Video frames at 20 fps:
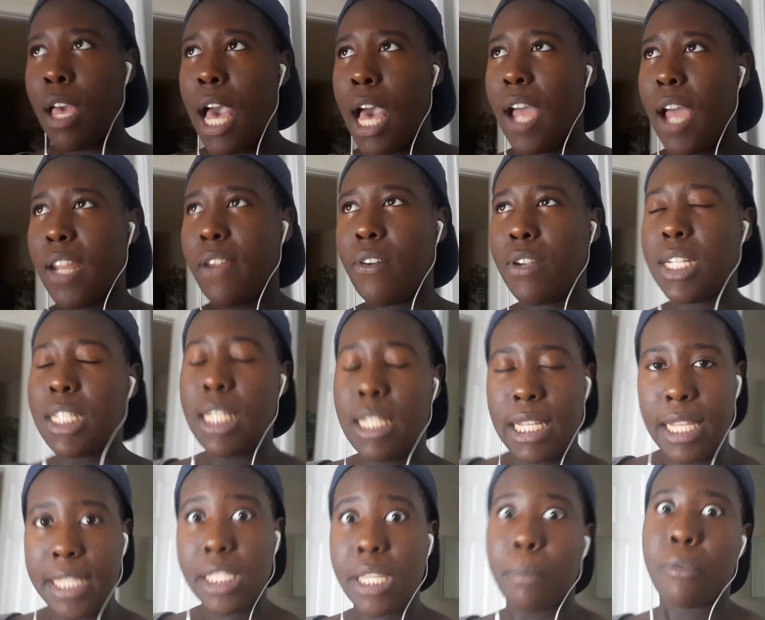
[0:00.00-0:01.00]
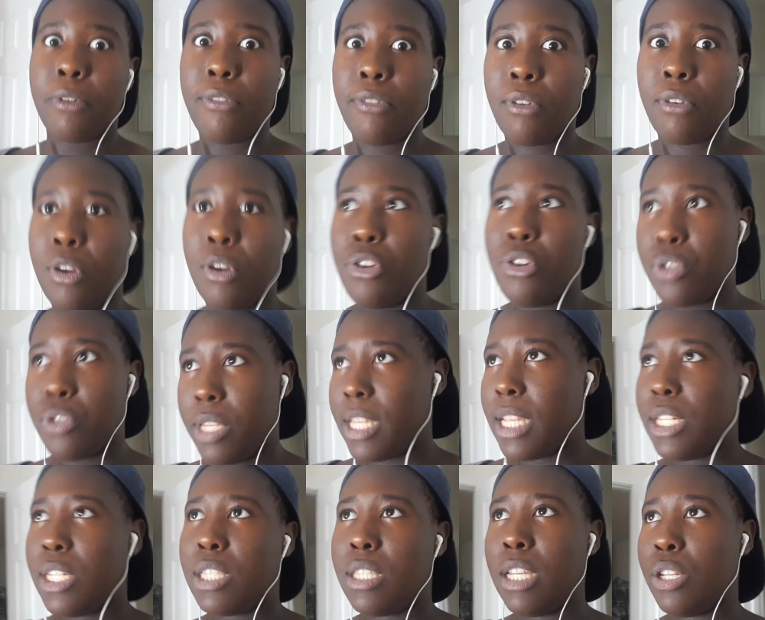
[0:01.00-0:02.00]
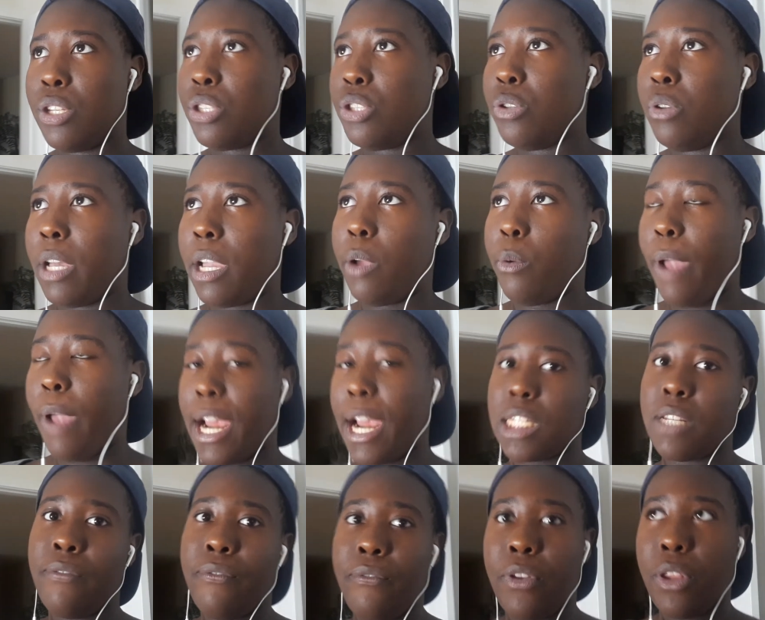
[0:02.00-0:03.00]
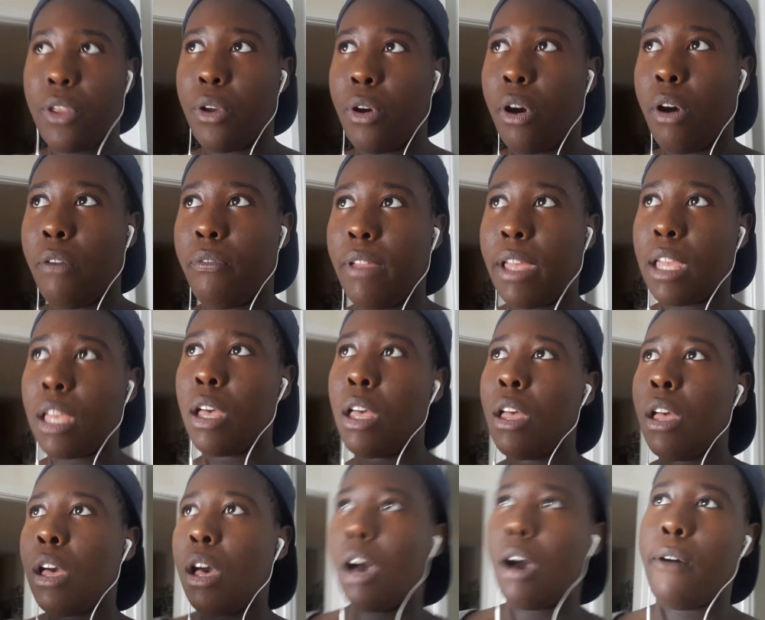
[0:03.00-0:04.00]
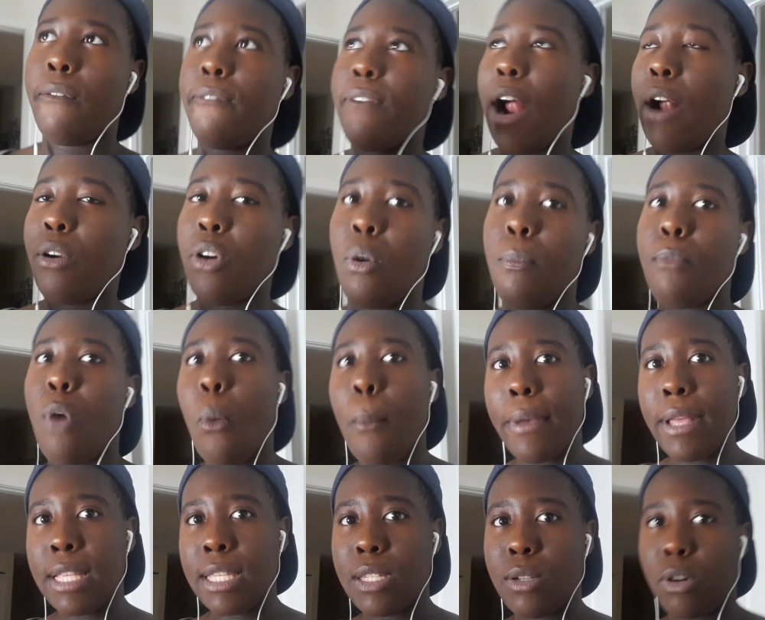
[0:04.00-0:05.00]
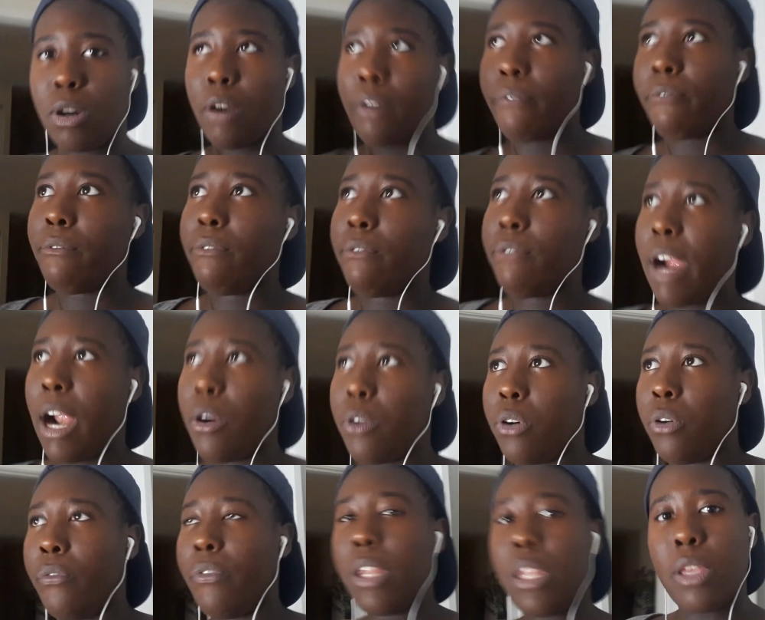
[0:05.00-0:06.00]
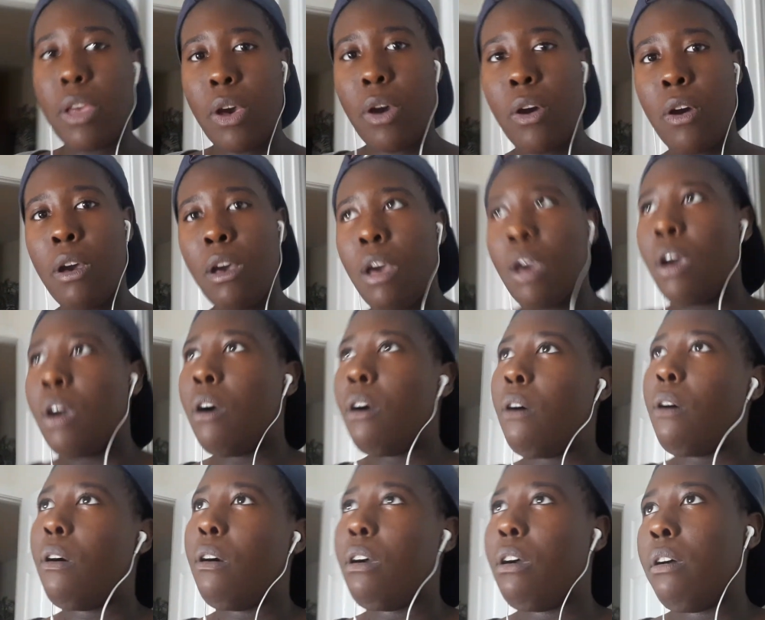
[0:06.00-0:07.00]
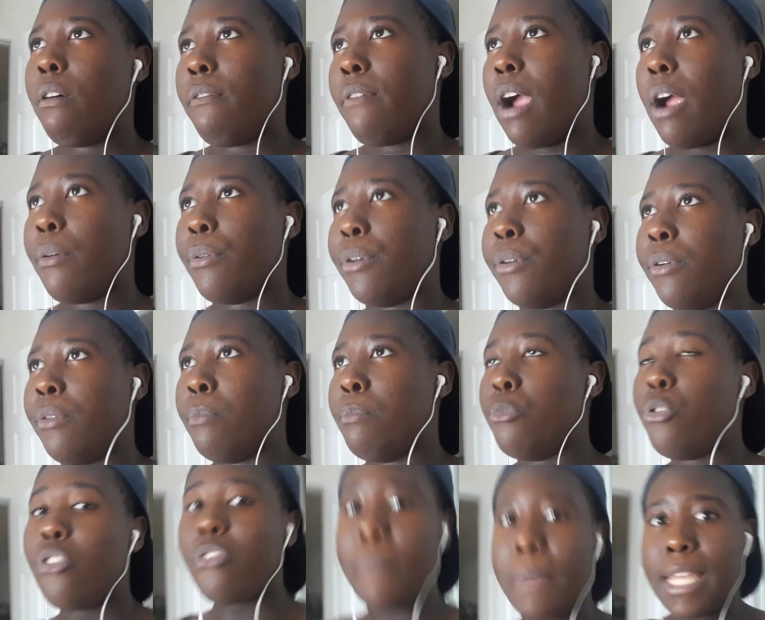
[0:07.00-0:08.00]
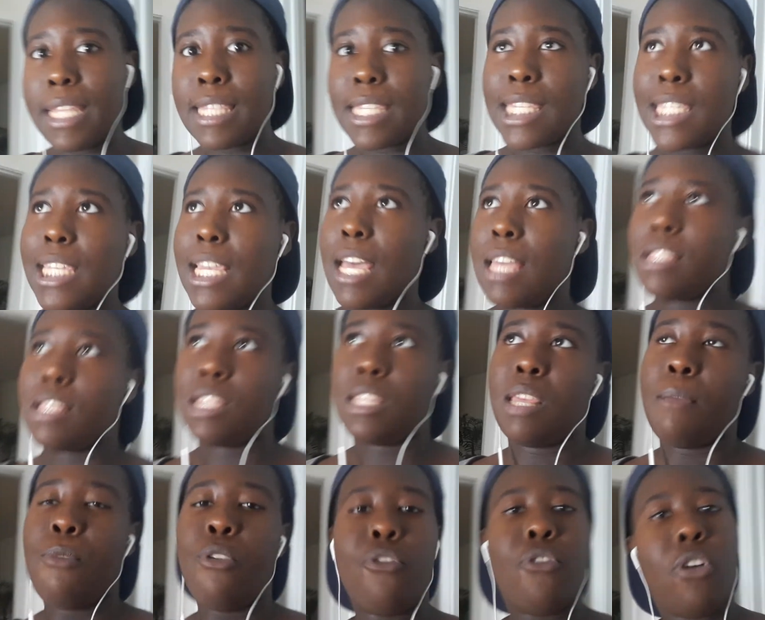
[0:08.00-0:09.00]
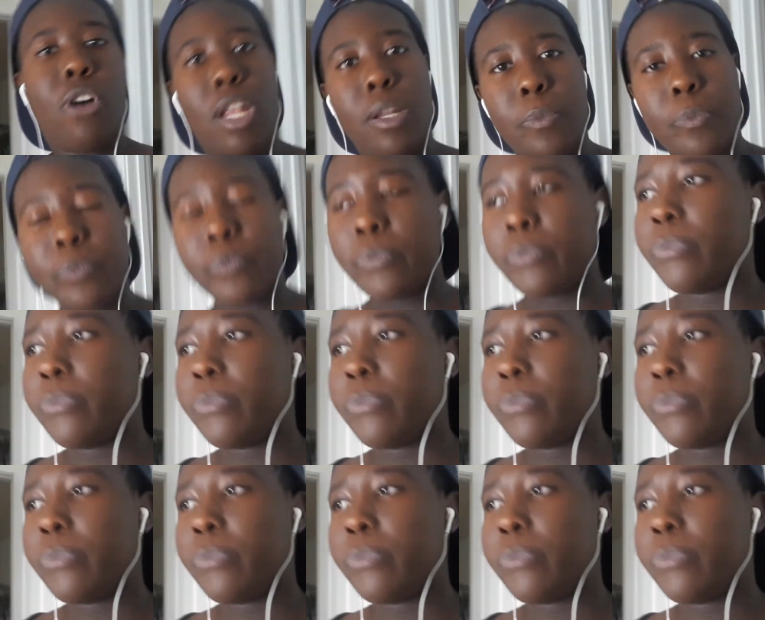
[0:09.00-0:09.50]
I've never seen that done before. Usually they just do like a reaction video of like a viral moment or a viral video or a viral movement, and then they move on.